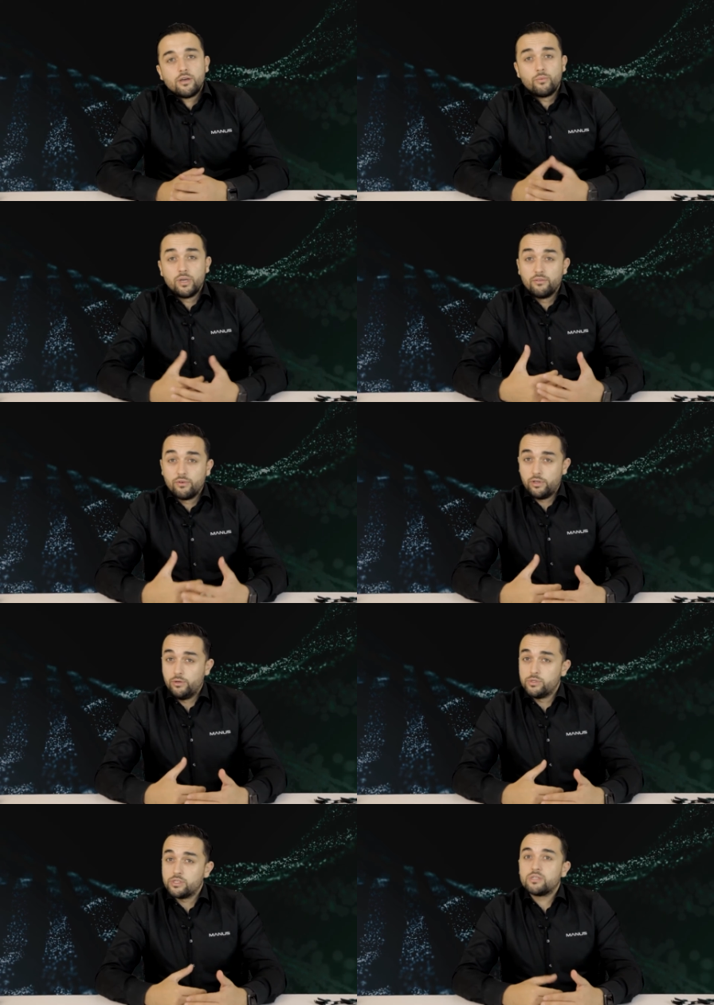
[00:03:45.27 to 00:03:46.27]
We give our
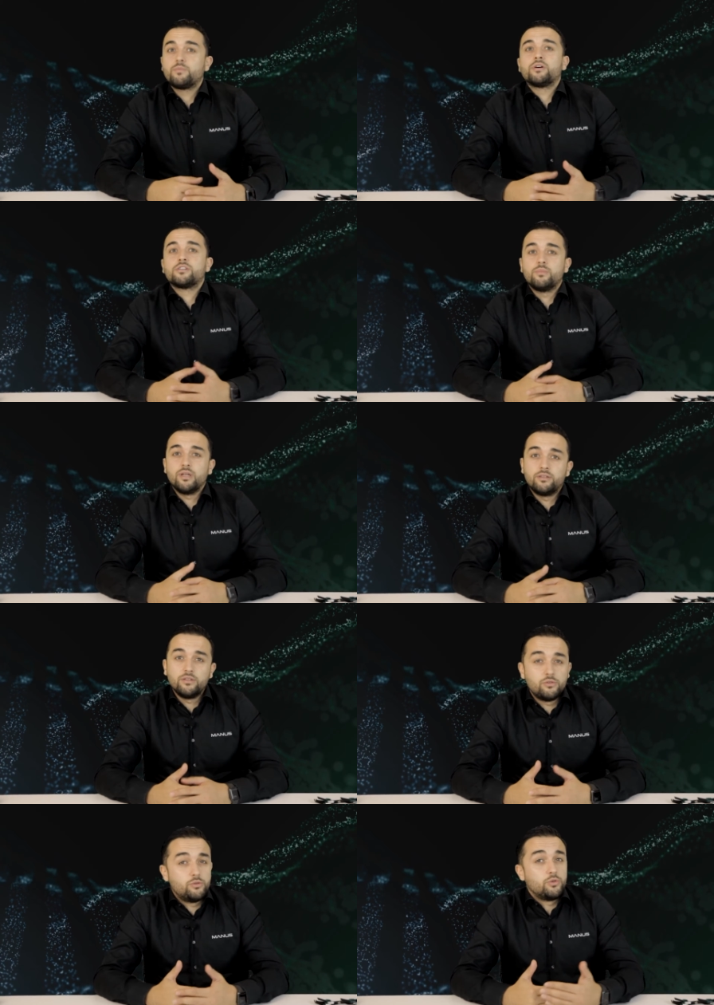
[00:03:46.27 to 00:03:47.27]
users the possibility
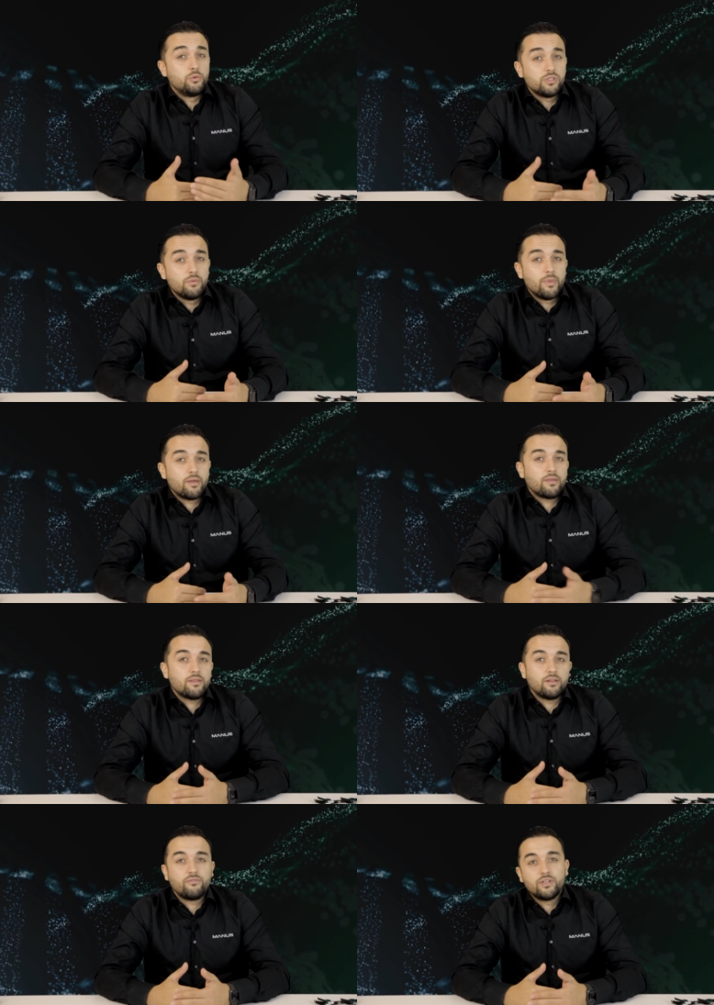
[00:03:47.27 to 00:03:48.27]
to choose the method
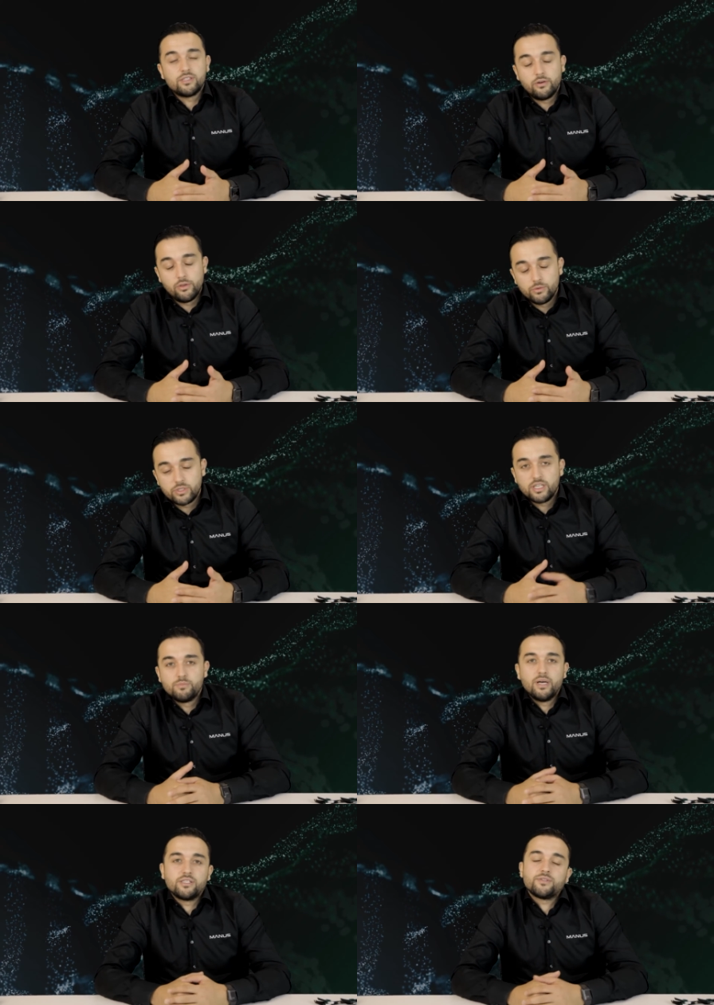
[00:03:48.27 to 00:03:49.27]
that fits their use case
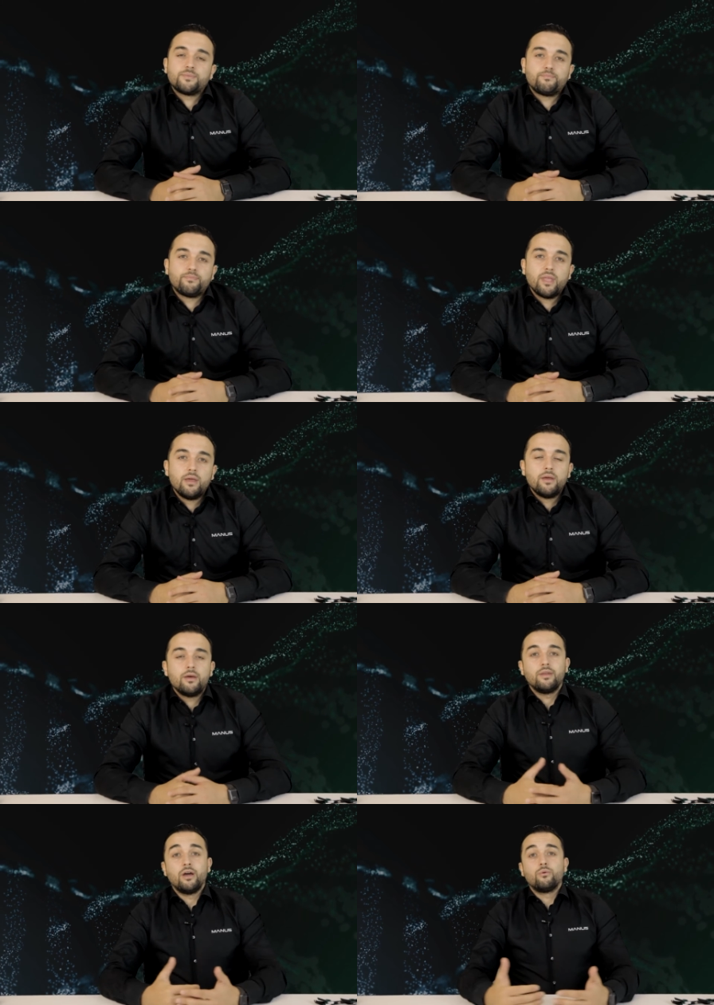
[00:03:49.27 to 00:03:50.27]
best.
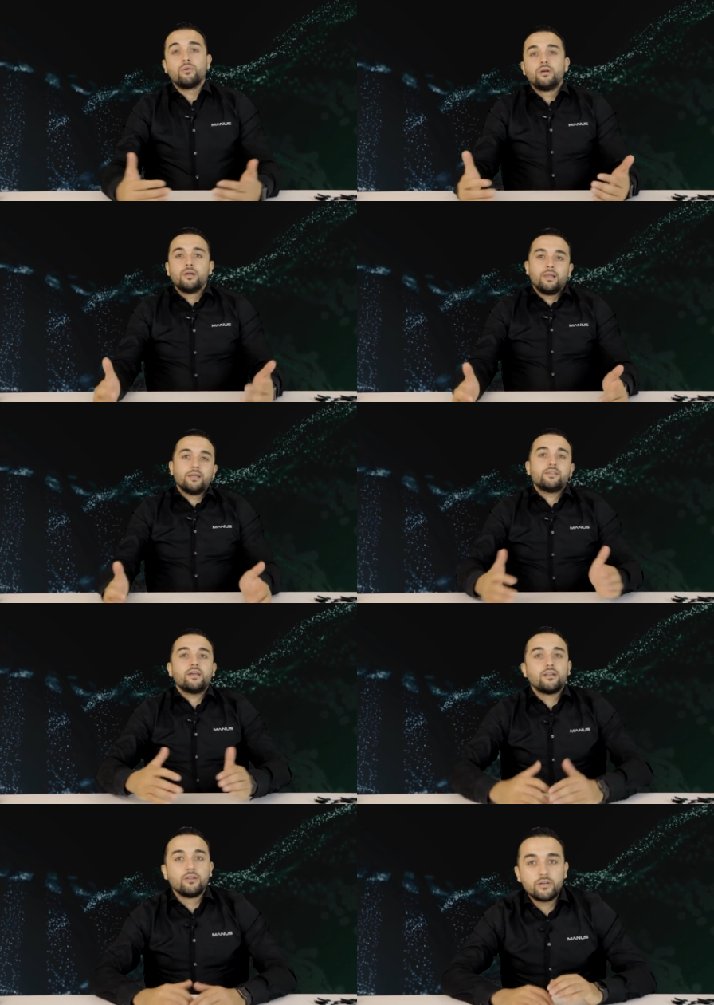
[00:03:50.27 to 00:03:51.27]
Now, let's
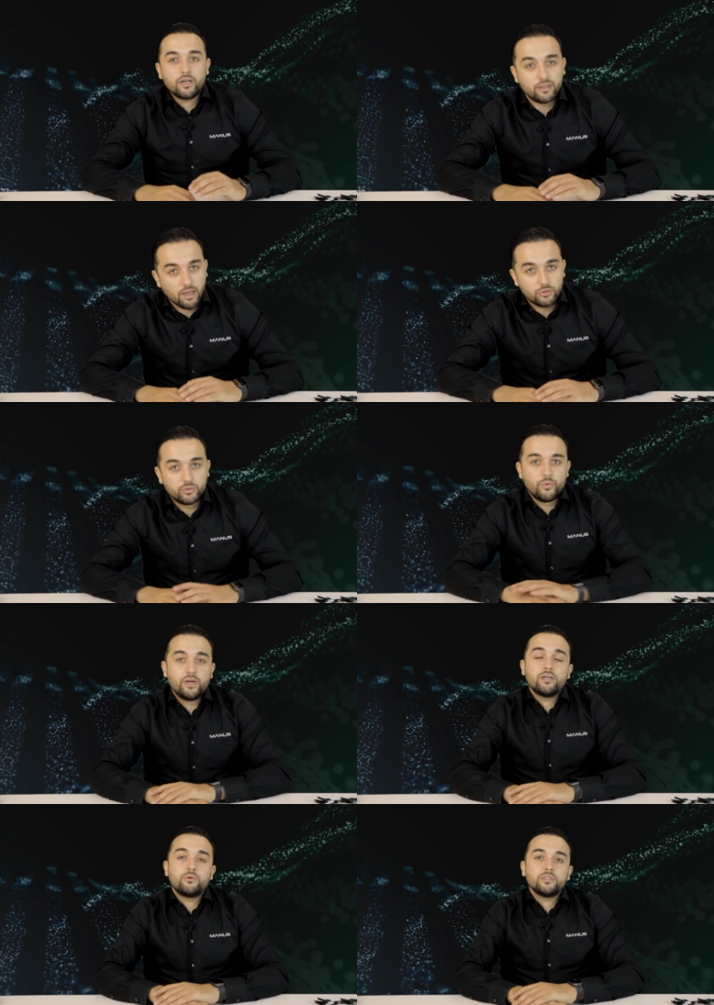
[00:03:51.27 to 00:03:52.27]
take a look at how to wear
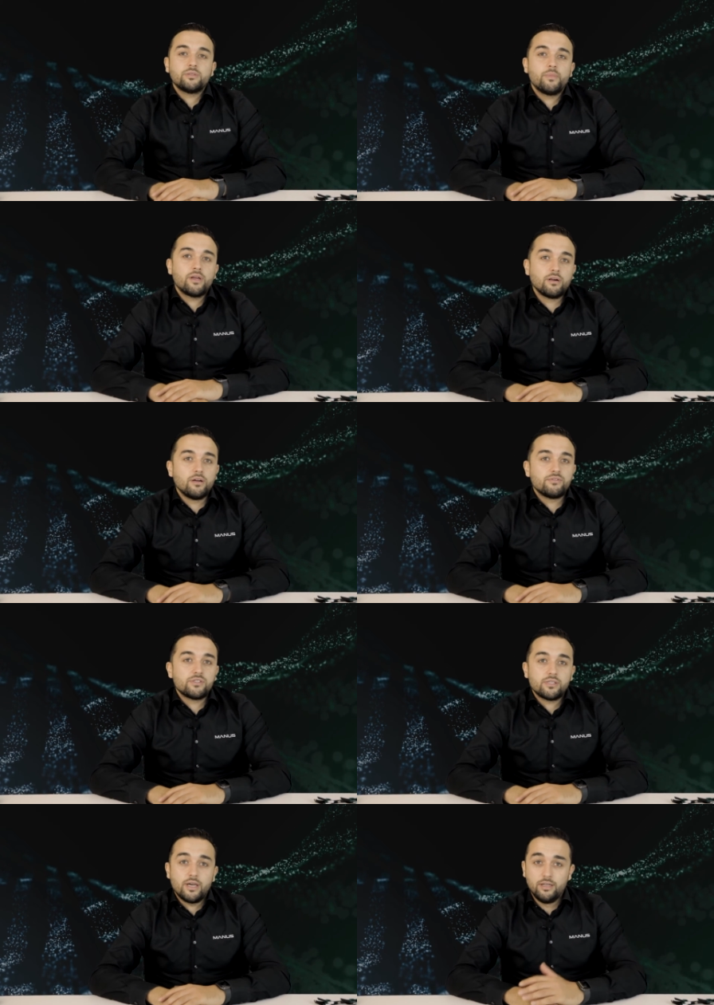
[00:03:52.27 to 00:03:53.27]
the Quantum
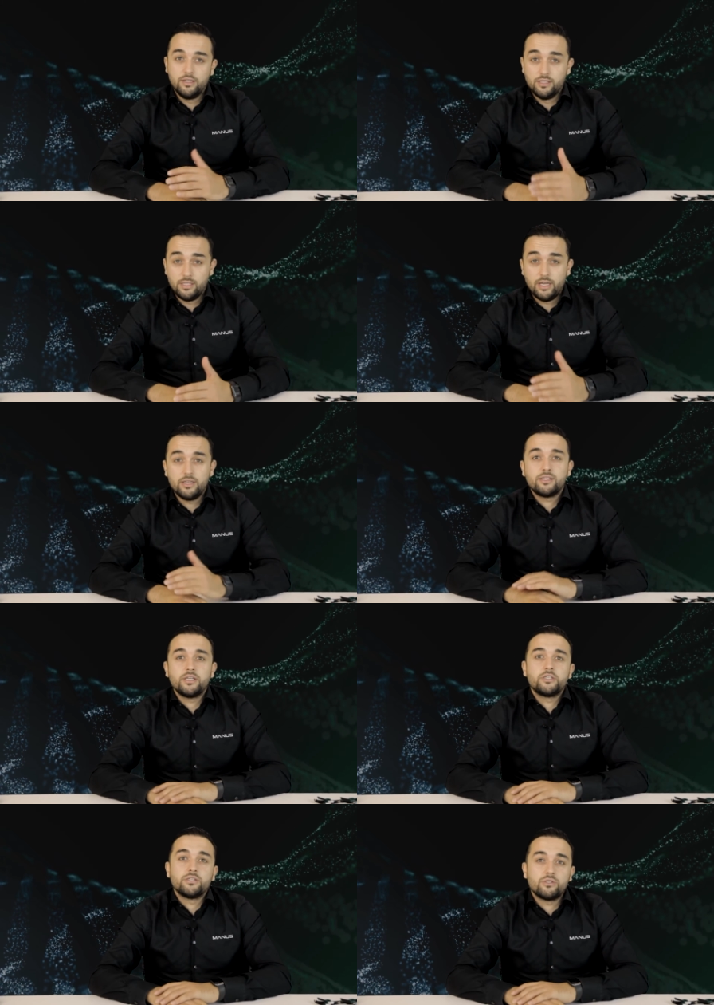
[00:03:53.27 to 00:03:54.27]
Metagloves and the design
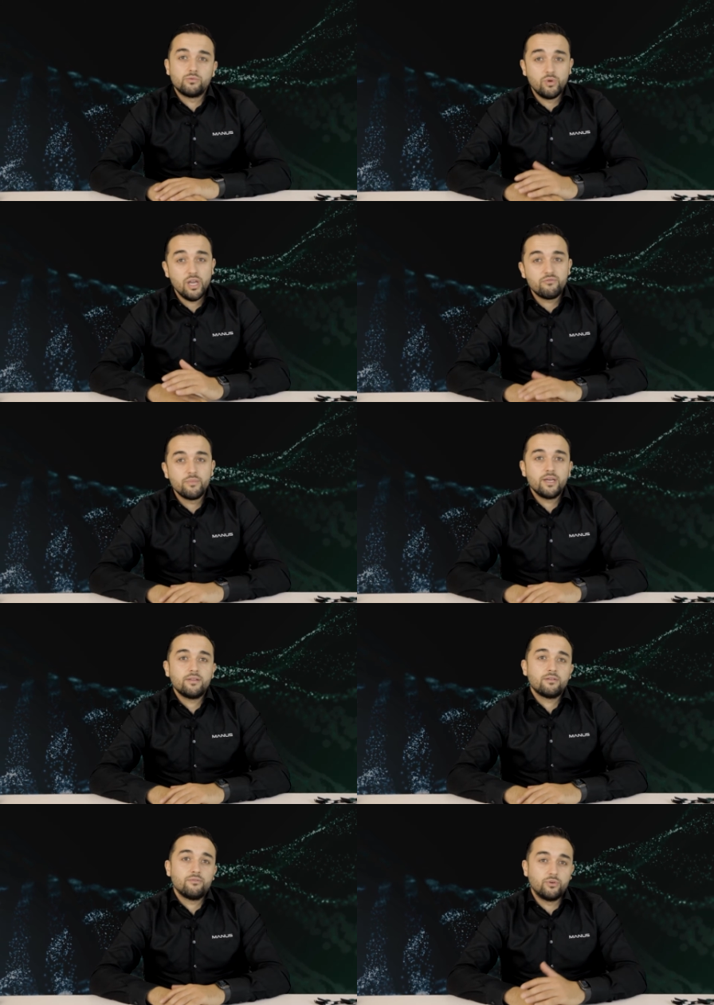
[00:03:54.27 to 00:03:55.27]
decisions we have made
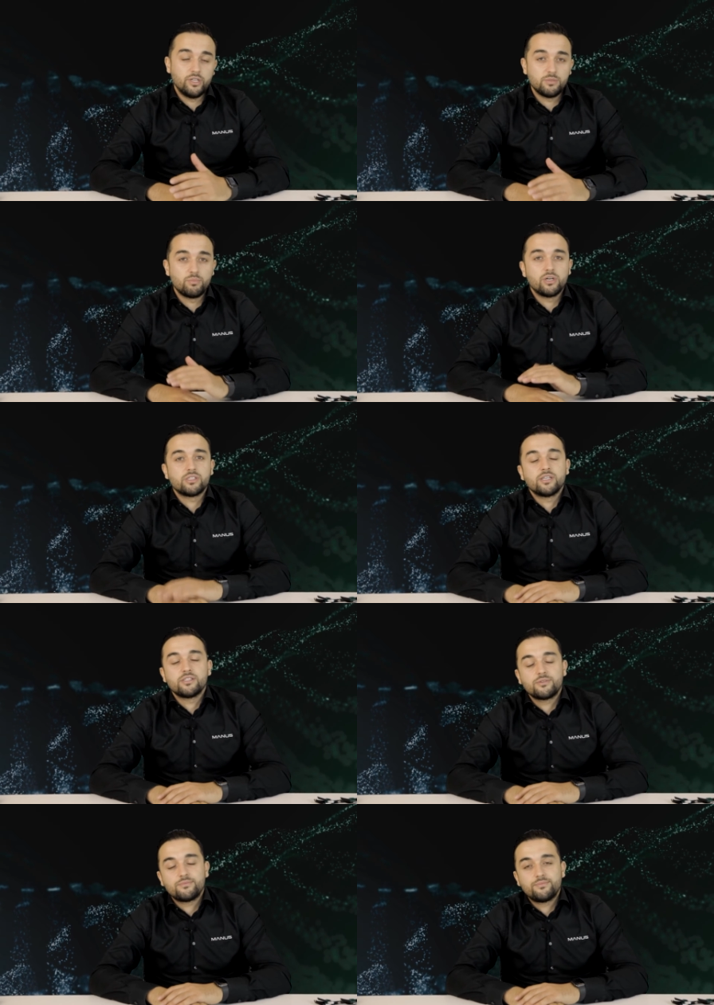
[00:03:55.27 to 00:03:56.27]
for this process.